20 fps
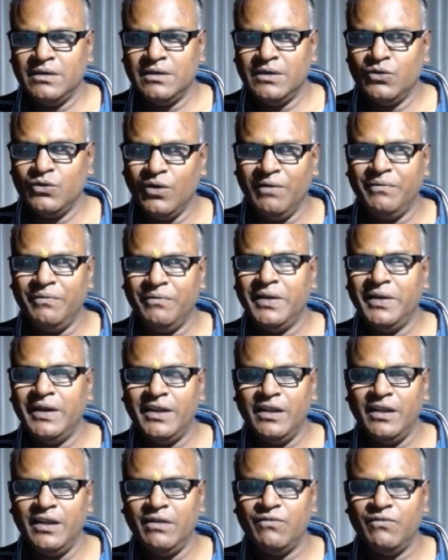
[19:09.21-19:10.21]
you are
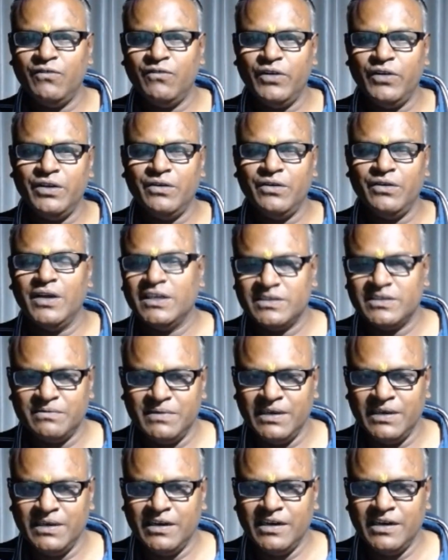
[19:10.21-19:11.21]
waiting for your
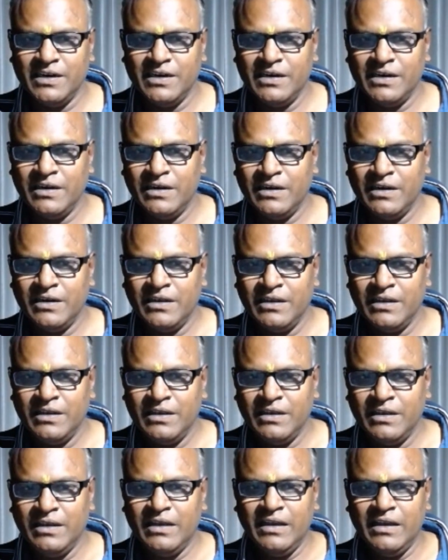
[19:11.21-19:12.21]
husband
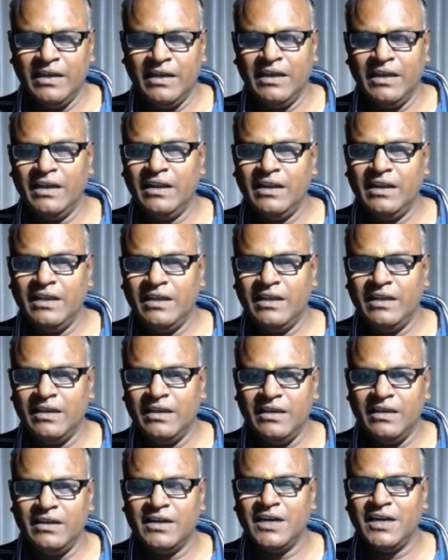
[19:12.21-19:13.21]
and
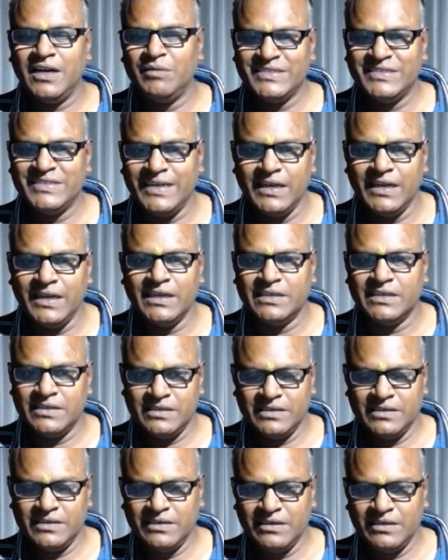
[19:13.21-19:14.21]
he comes
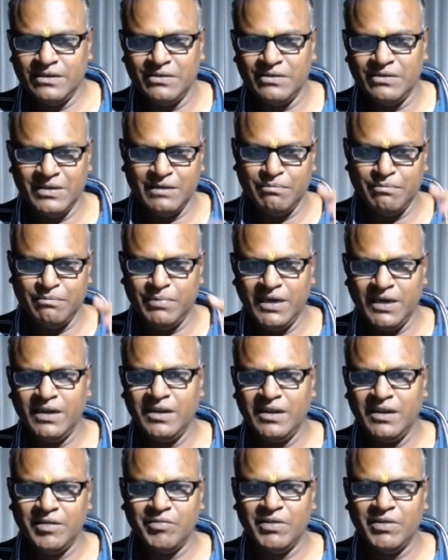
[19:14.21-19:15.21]
late on a
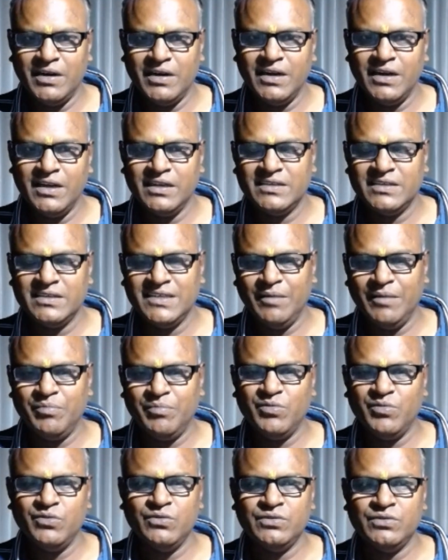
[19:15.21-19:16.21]
particular day,
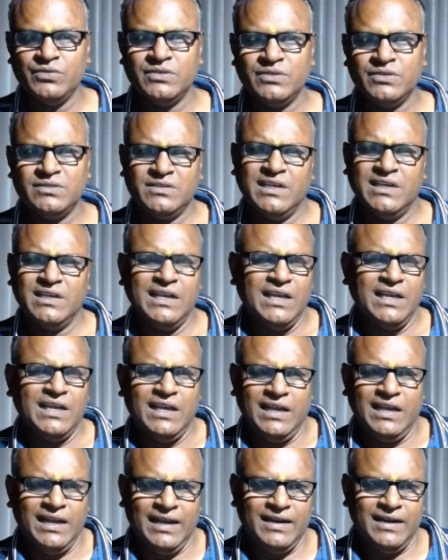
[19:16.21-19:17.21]
suppose
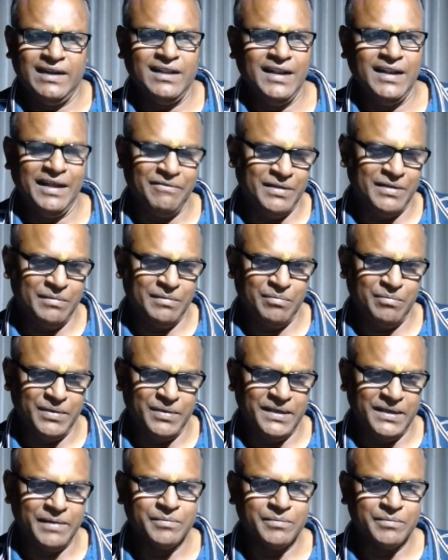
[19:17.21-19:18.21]
at 11
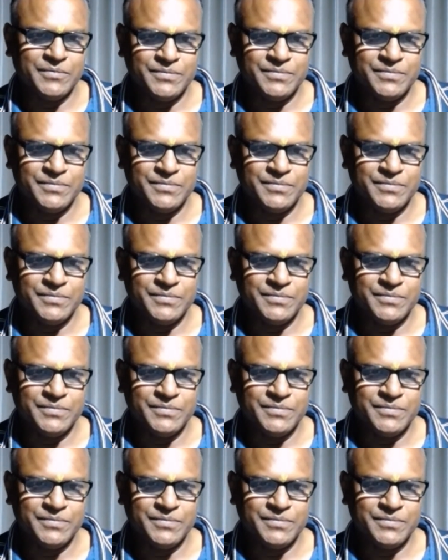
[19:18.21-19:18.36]
p.m.